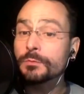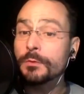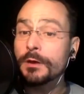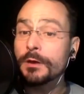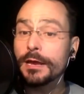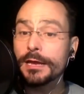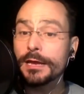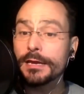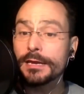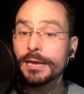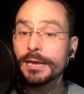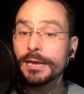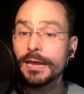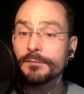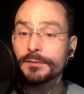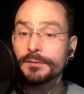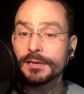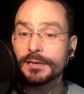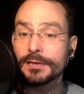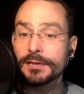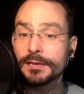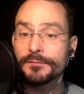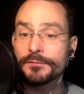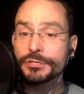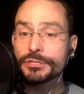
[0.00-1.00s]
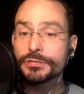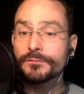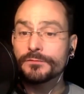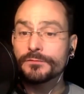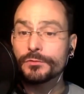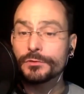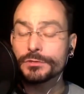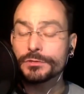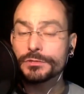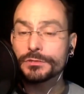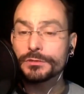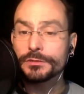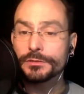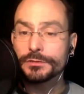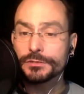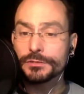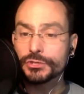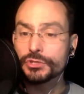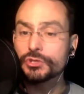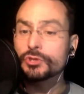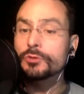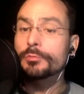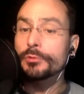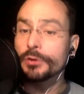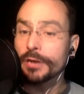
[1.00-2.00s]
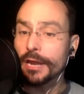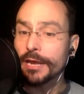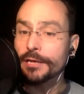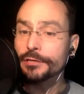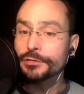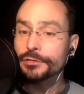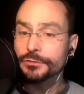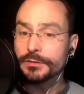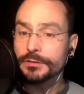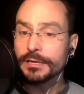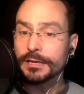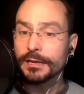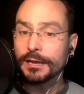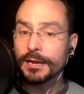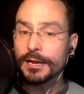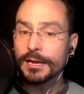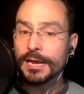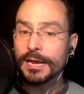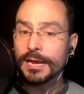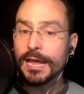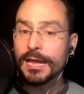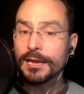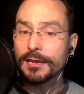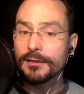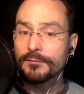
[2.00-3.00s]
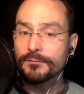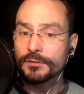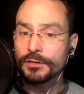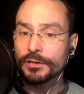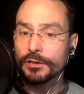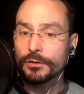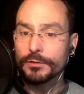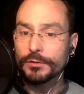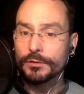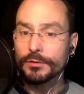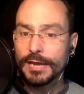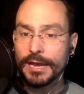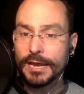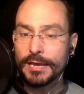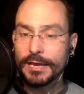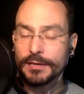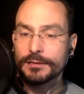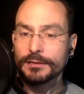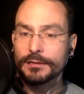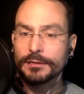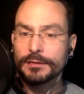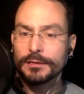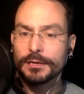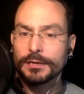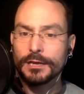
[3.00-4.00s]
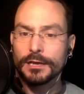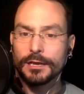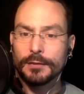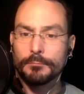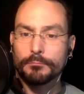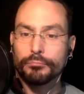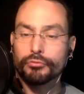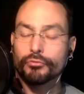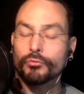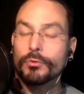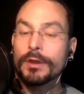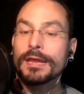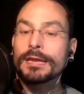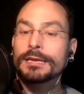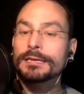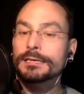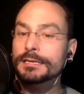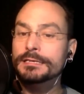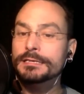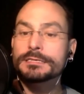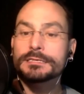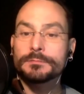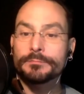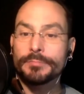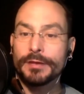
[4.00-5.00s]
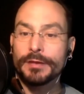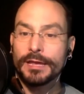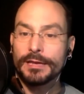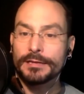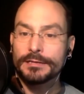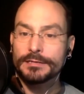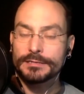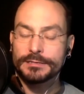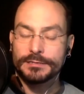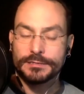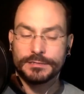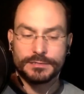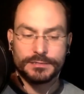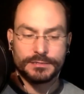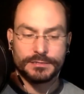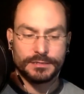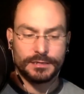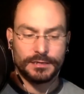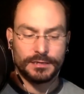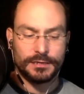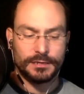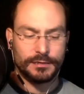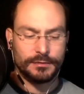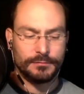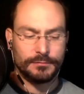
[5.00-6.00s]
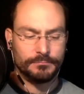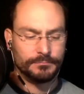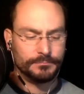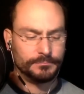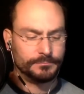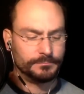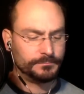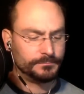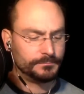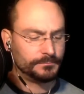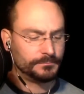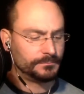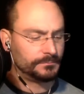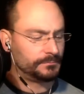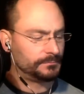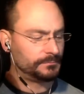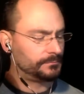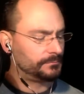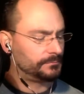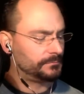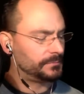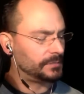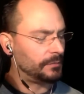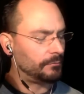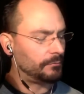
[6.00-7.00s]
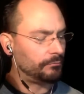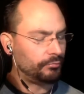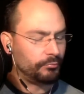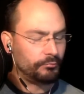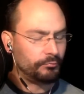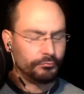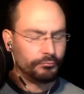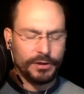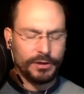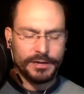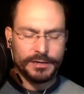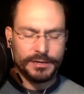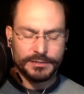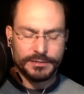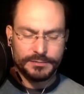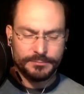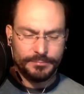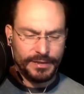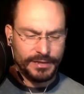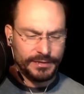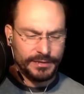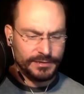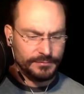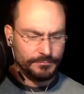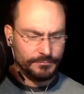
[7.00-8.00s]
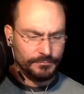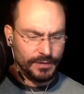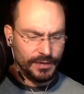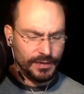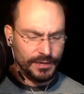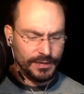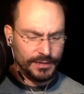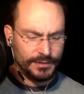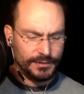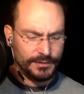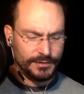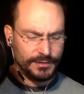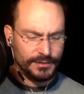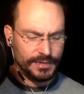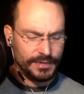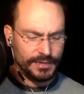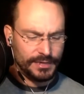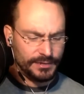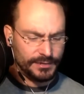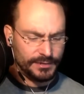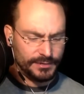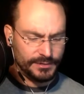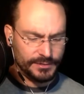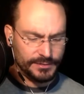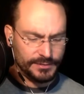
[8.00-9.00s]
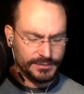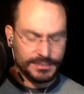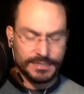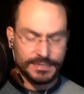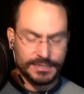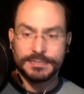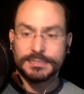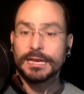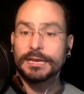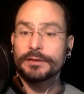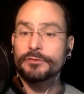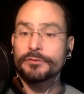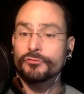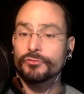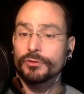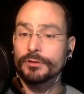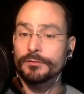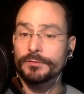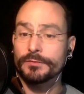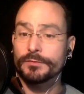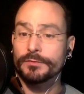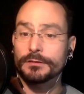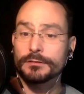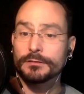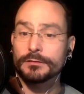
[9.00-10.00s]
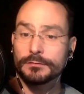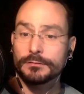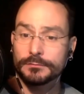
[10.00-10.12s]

why I gave the definition for the supernature that I gave. A brain independent. A brain-independent mind that is intent-driven.